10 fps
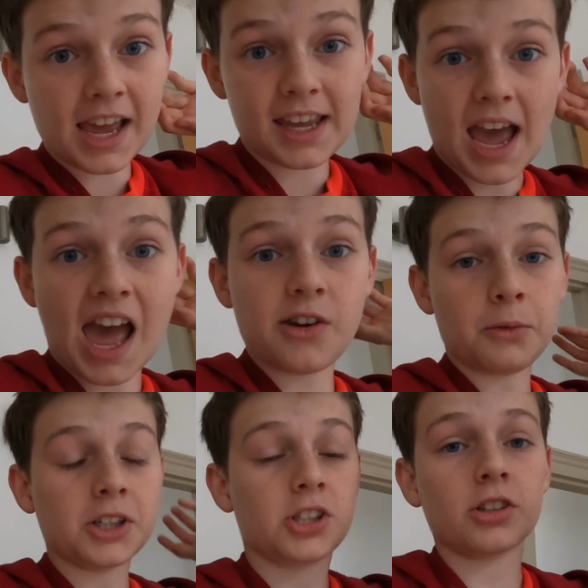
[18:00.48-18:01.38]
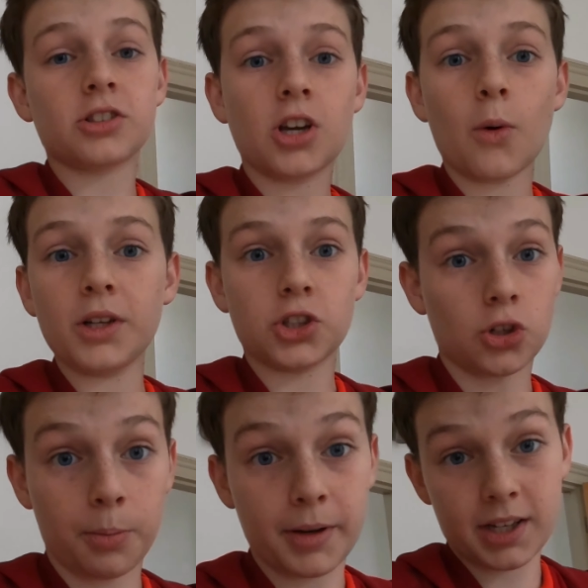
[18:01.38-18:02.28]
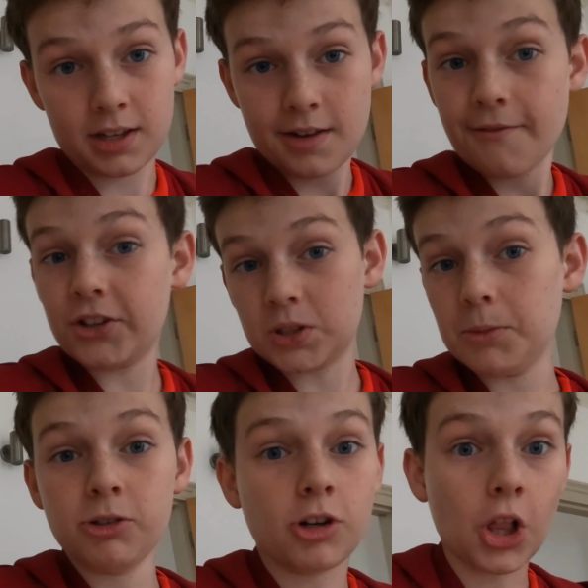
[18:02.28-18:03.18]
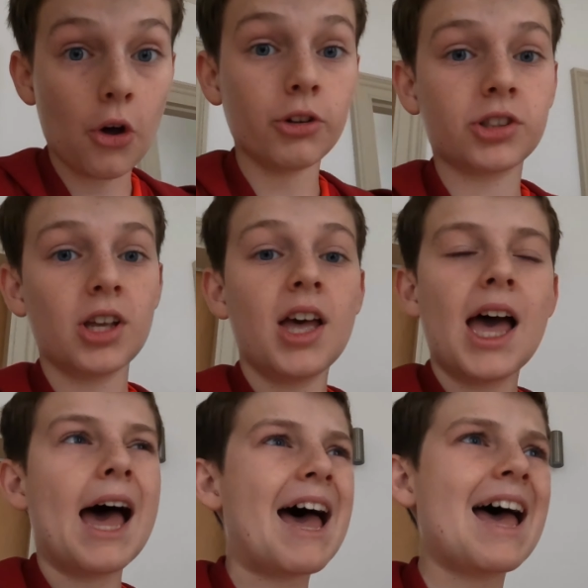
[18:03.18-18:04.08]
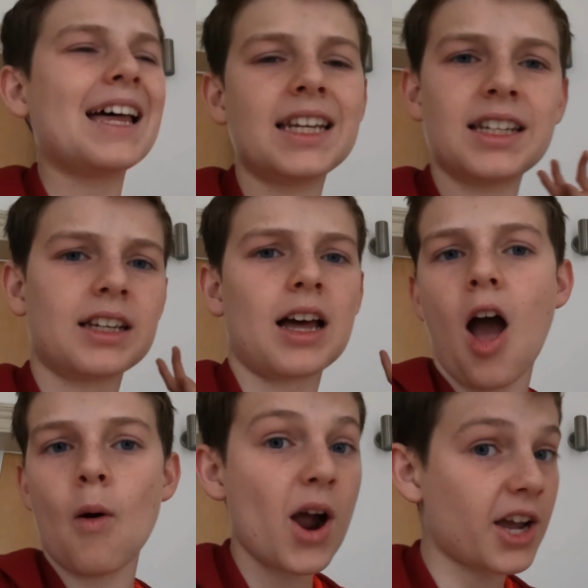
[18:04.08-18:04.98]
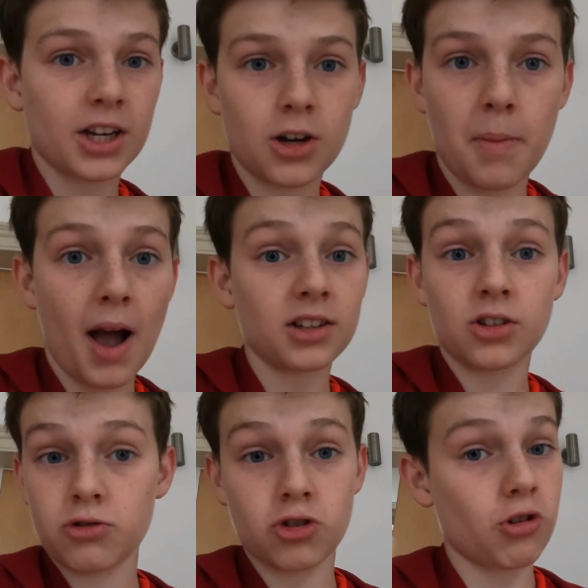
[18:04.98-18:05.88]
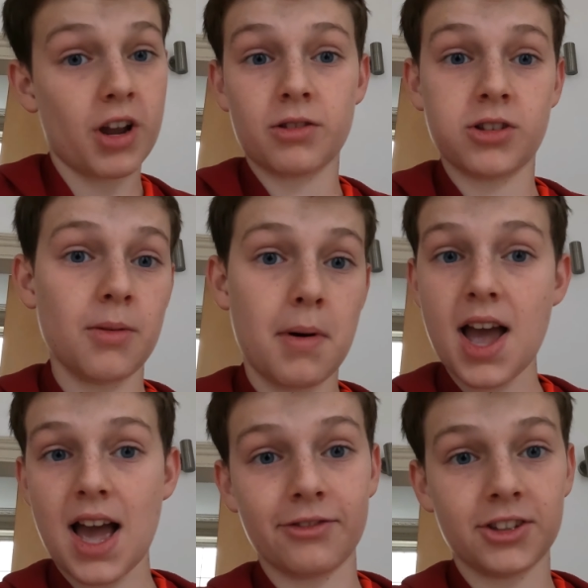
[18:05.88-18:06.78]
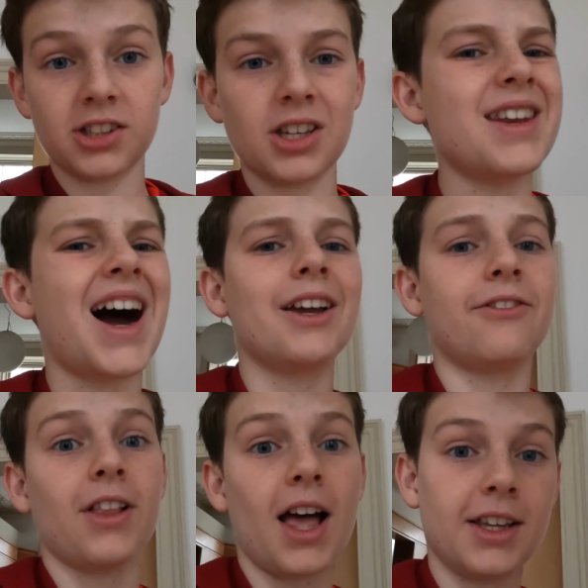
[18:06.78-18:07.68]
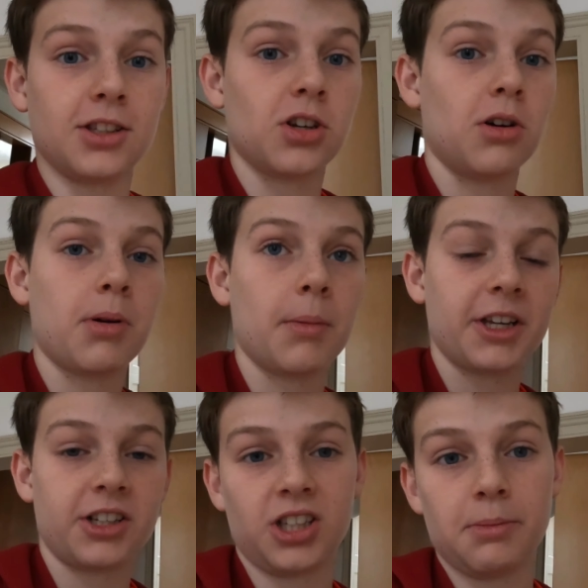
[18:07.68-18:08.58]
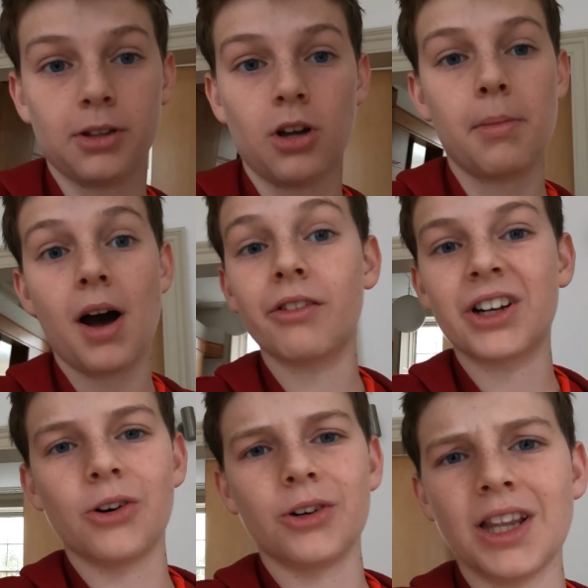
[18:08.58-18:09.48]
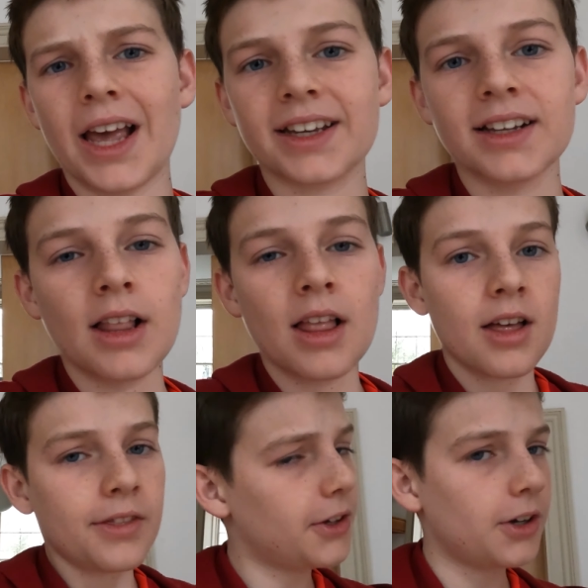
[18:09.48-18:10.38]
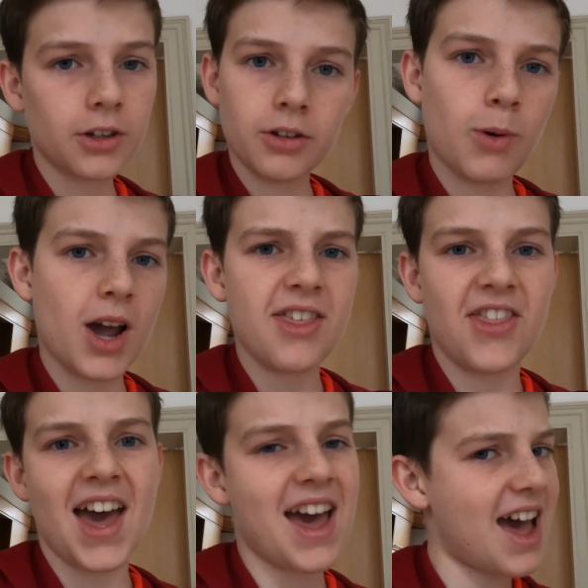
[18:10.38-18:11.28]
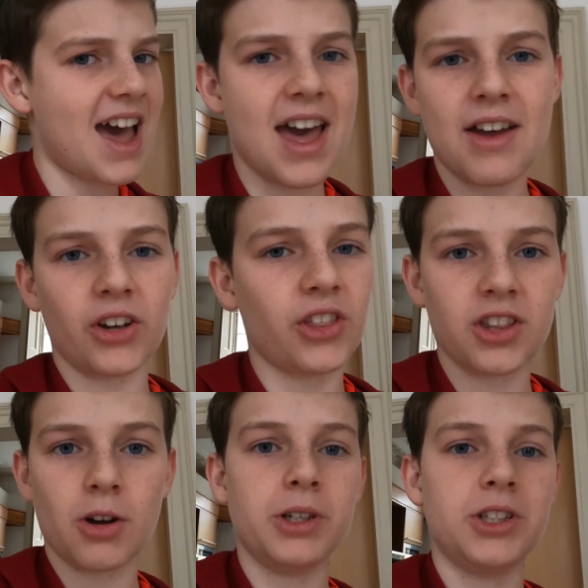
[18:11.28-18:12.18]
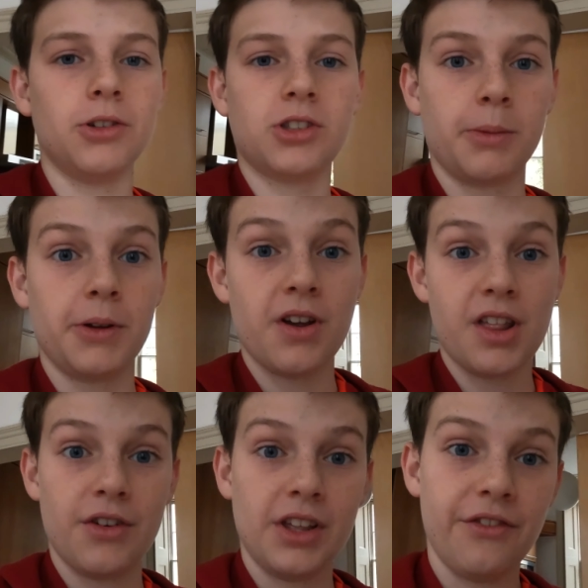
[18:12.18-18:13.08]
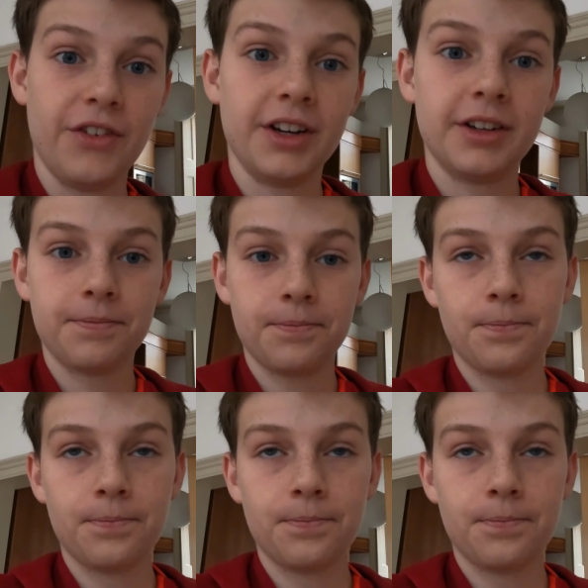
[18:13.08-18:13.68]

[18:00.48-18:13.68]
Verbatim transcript: day, and we're just going shopping for some new clothes. And uh, we're gonna go back straight to Dubai after. It's a night flight, so I'm probably gonna sleep a lot, but I'll record like the way there, everything that we do. It's gonna be really, really fun.